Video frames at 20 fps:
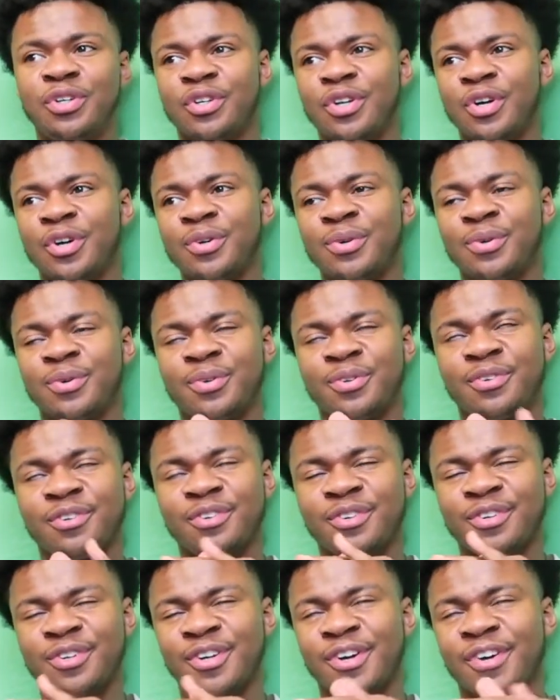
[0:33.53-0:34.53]
don't
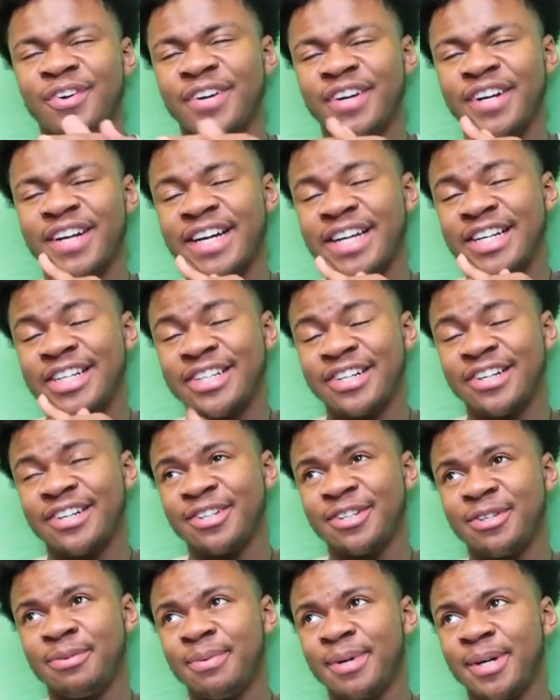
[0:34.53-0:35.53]
go to that
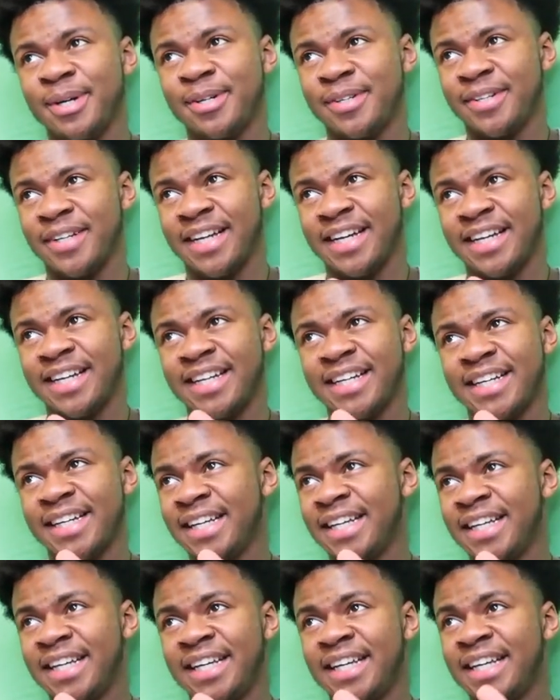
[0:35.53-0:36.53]
church, bro. Like,
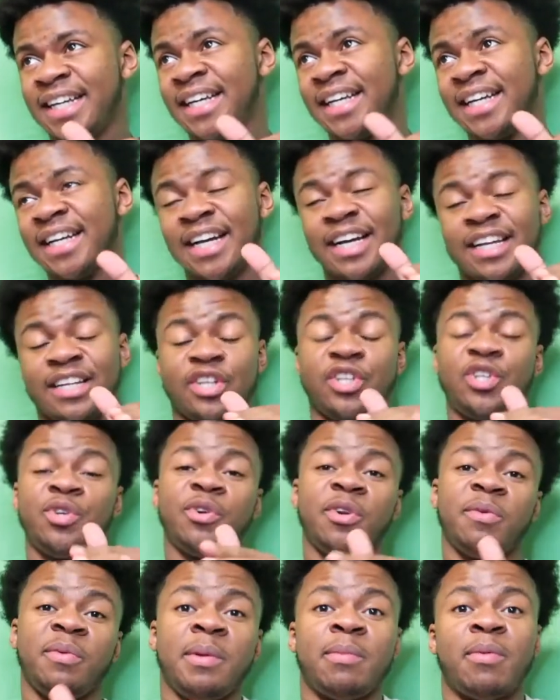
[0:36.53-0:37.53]
unless you
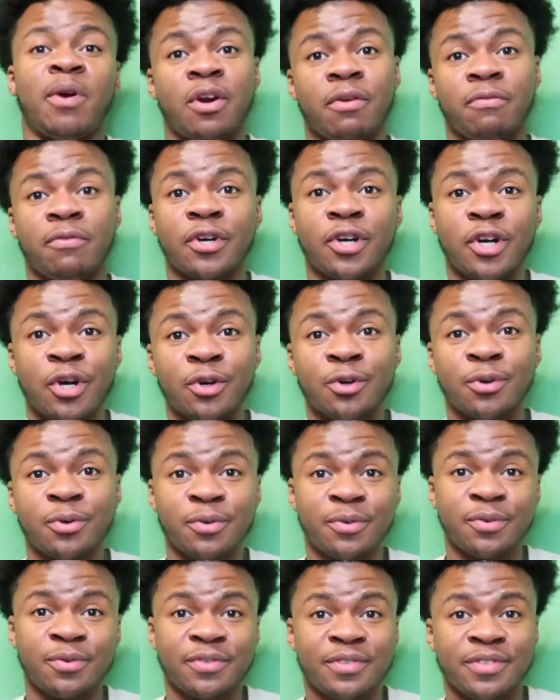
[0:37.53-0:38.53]
want to be part of a cult,
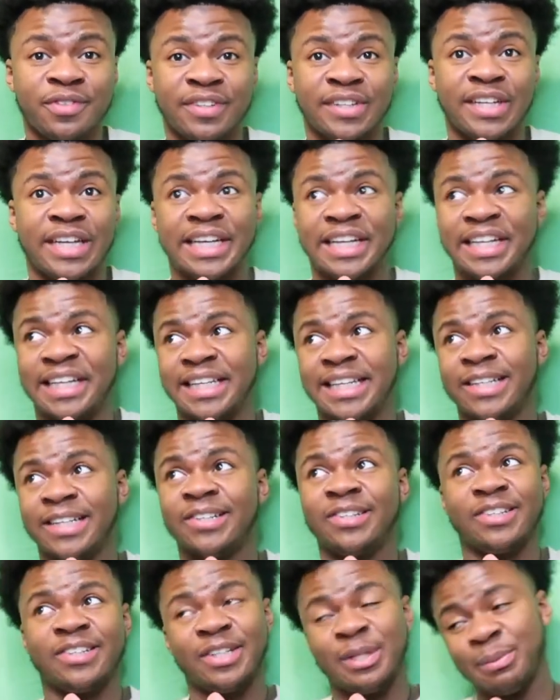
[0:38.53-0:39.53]
like
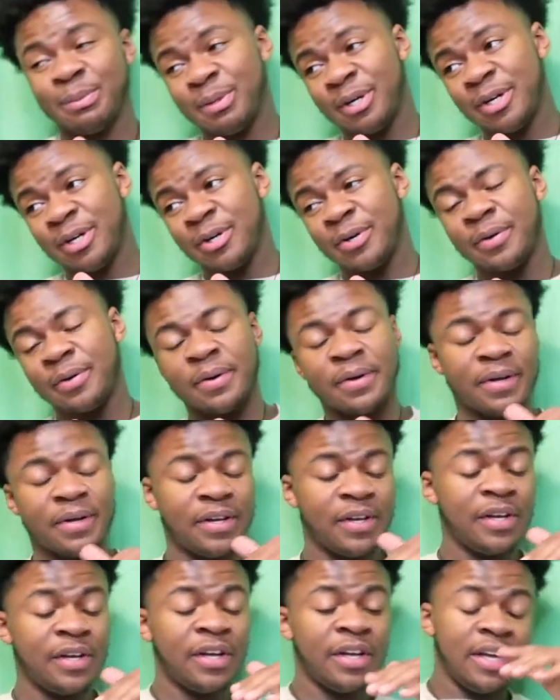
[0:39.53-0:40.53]
literally, bro.
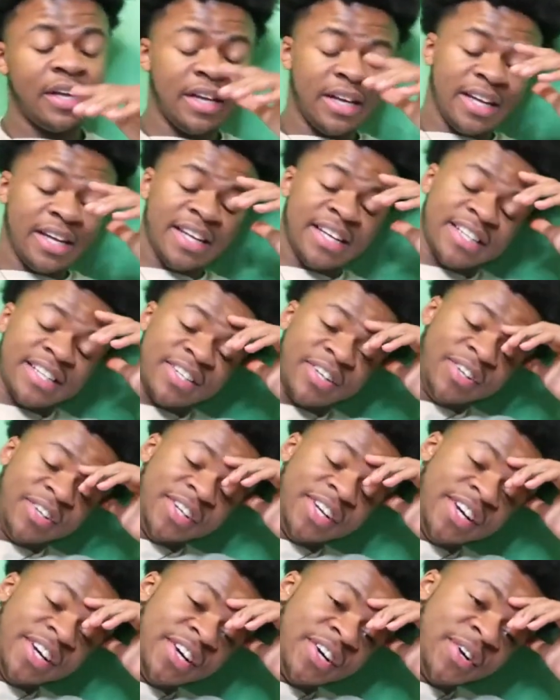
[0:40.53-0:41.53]
So
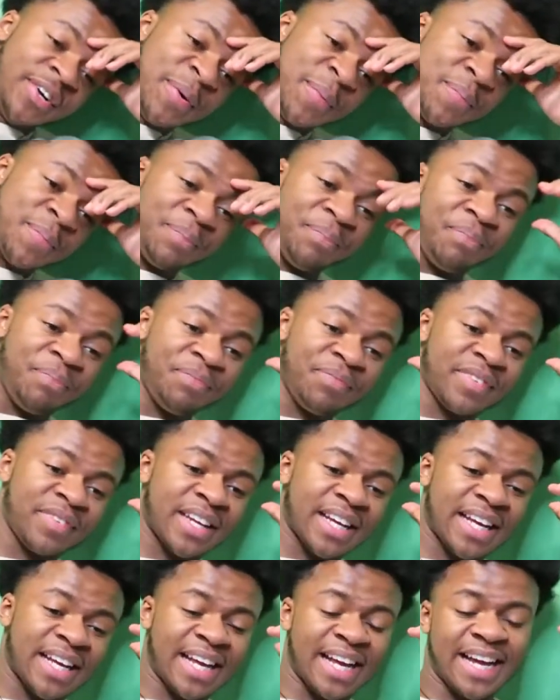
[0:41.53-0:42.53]
y'all,
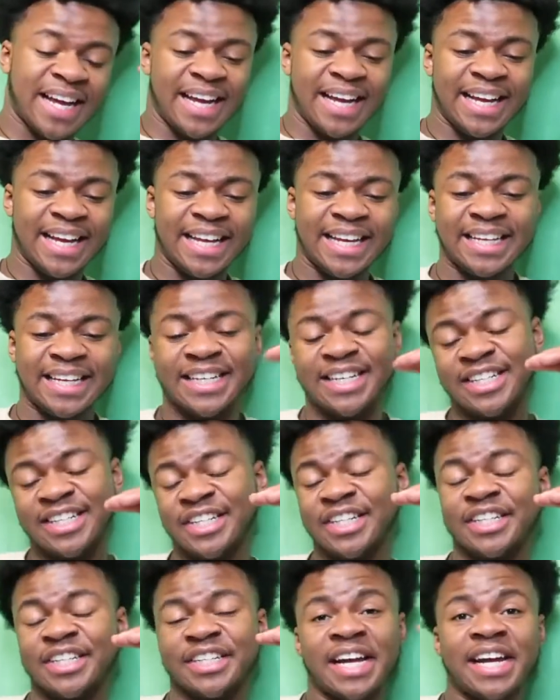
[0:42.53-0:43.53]
I
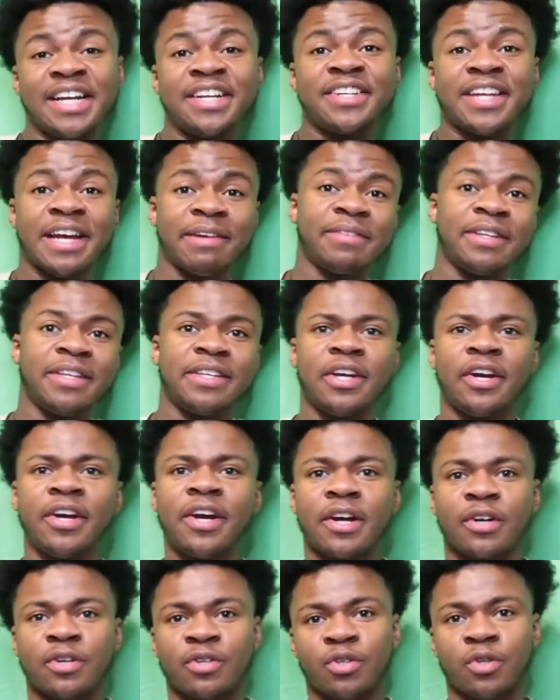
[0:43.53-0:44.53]
just I just have to tell
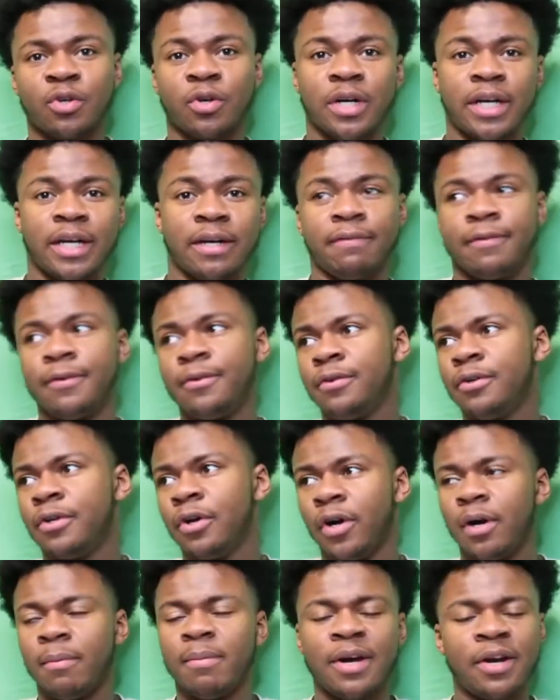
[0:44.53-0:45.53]
y'all the story. If you
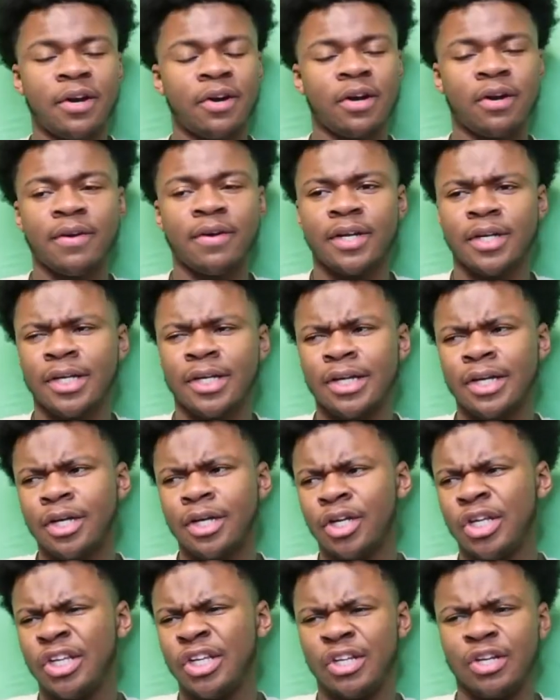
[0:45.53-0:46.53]
know about it already,
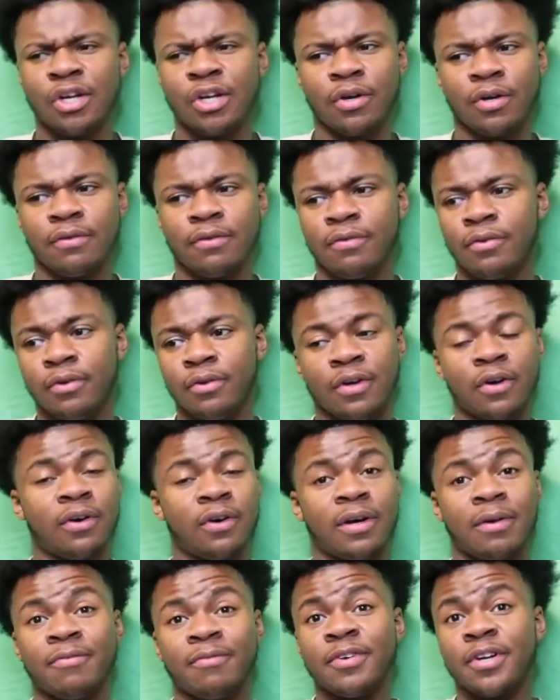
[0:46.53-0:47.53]
you know. If you
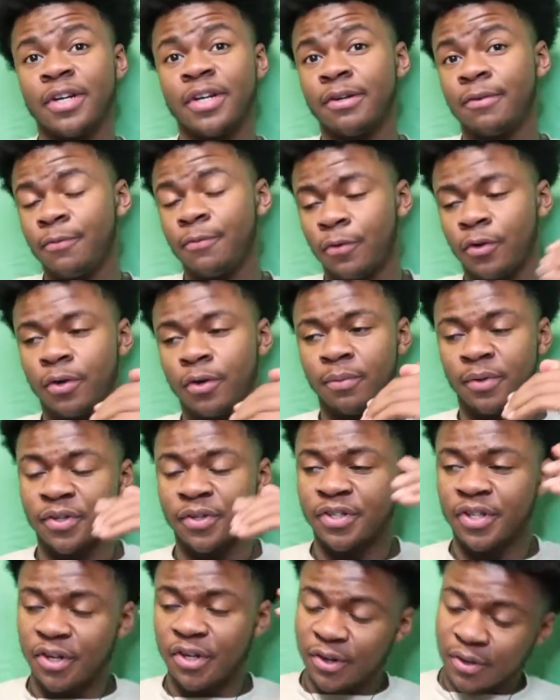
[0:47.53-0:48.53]
don't, I'm finna inform you.
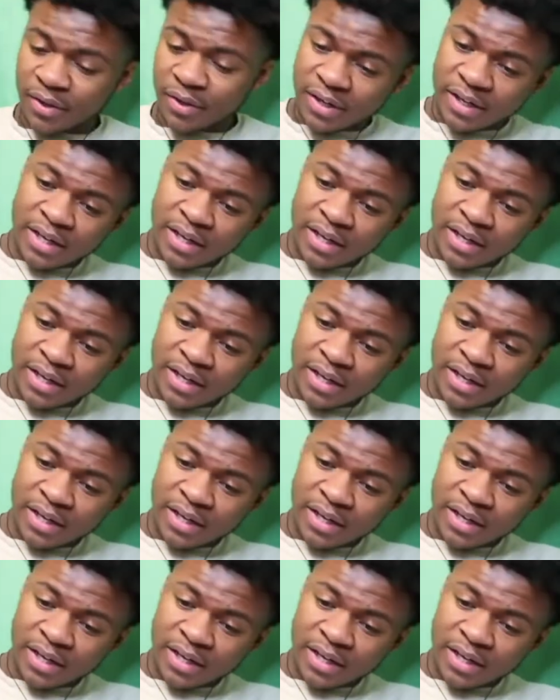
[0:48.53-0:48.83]
So